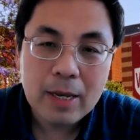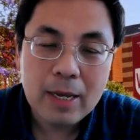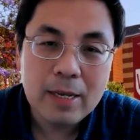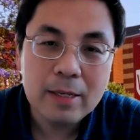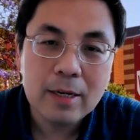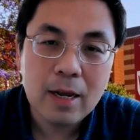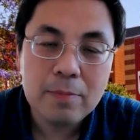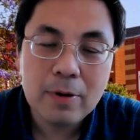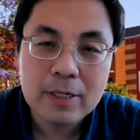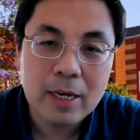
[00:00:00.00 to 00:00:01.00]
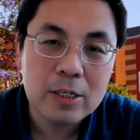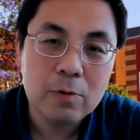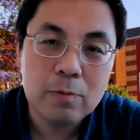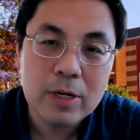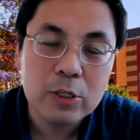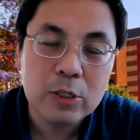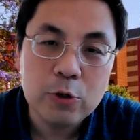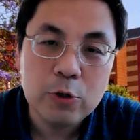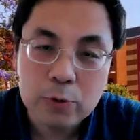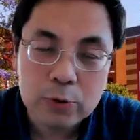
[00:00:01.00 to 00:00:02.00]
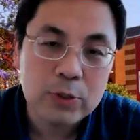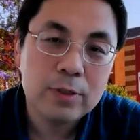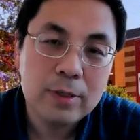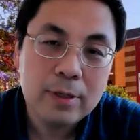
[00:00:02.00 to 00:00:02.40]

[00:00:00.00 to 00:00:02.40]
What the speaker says: in competition with news.